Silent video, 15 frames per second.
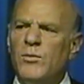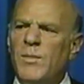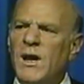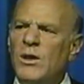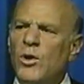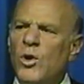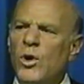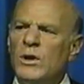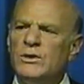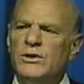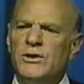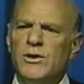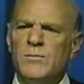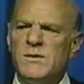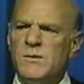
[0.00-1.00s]
by
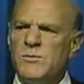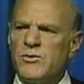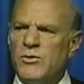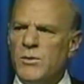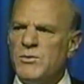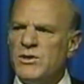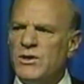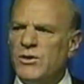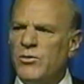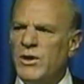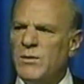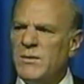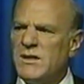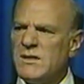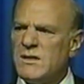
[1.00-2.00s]
long-term subscription
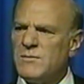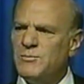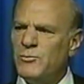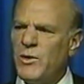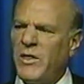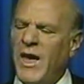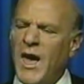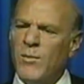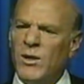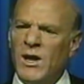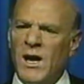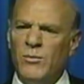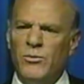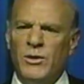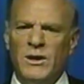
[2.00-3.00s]
agreements with cable
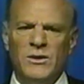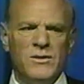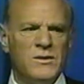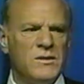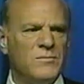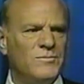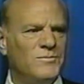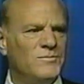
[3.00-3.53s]
operators.